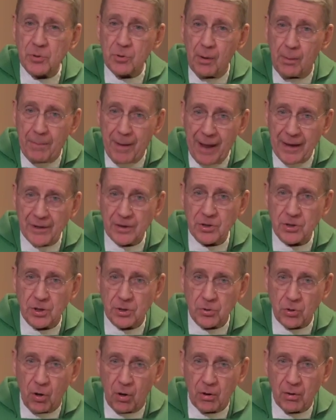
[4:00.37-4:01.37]
to abolish the
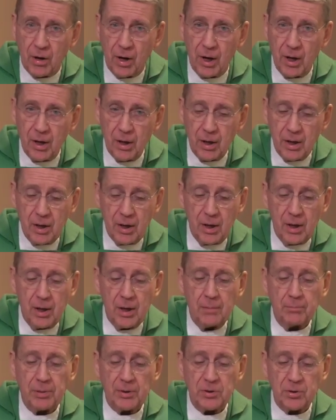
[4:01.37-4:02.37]
Torah,
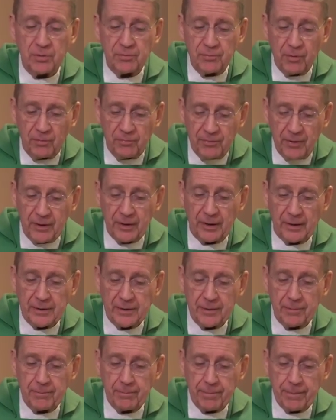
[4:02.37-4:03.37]
but to fulfill
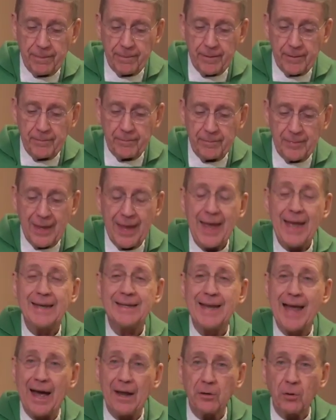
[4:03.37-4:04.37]
it.
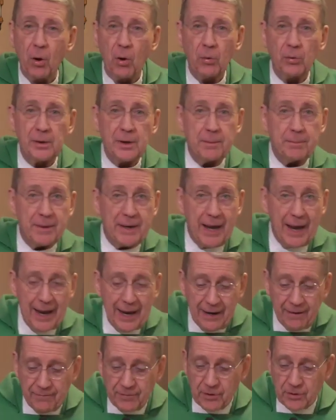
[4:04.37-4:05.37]
Not only
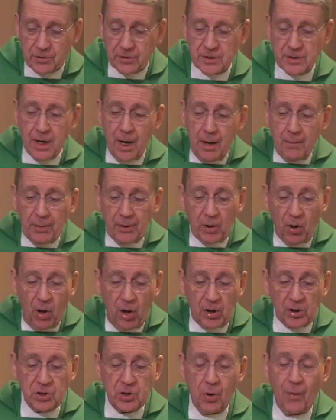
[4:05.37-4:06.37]
behaviors, but
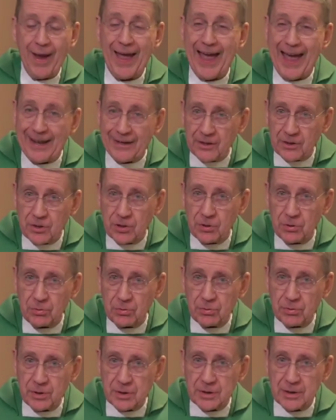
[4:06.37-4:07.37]
also
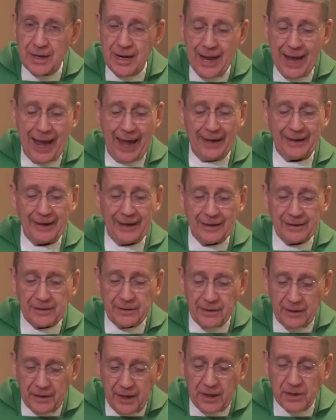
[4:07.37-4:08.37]
attitudes and
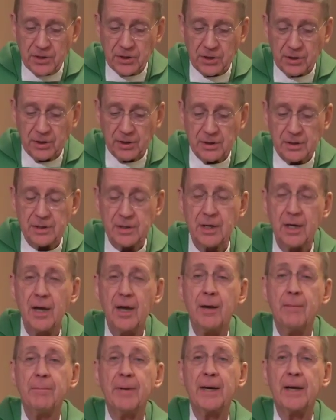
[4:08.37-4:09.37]
inclinations
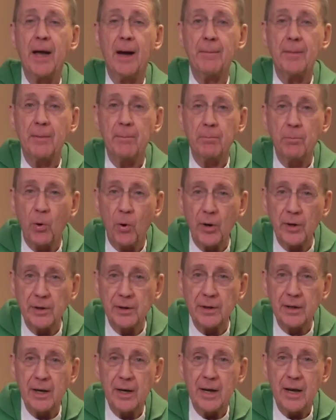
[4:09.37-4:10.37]
become
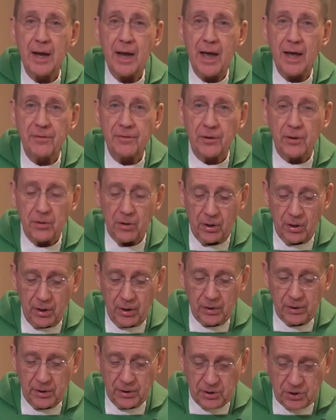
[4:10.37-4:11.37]
important ethical
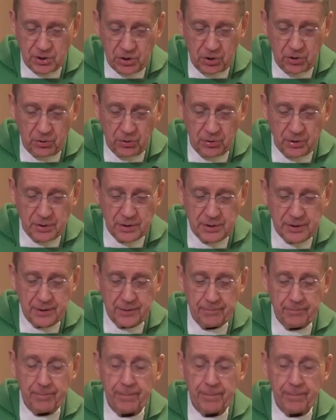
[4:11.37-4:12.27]
concerns.